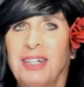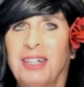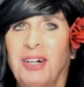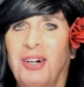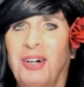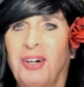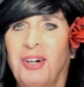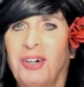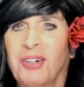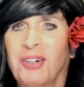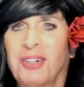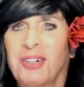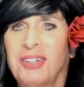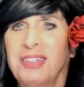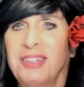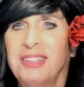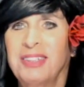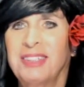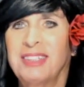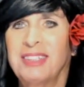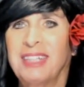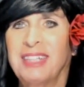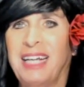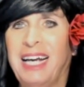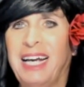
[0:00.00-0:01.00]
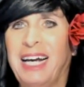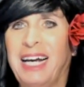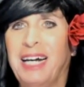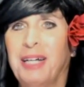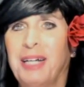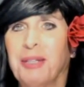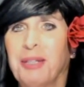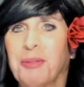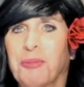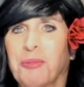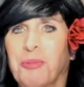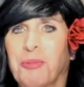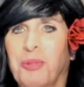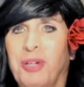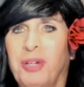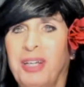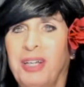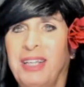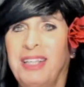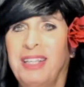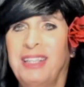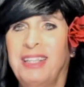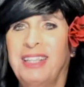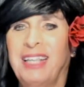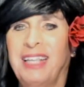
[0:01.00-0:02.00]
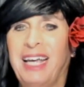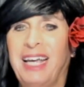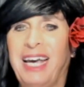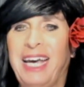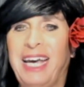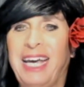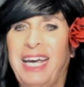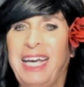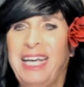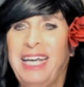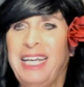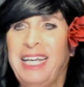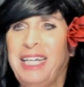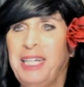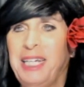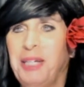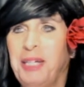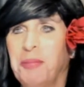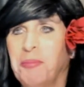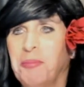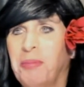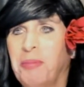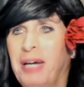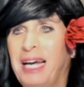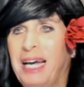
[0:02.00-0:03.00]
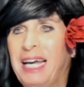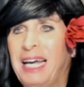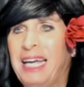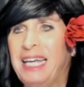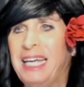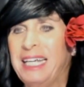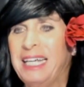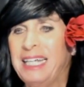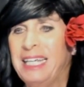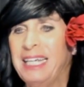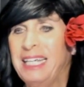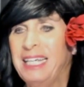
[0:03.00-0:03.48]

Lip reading: August out with a bang.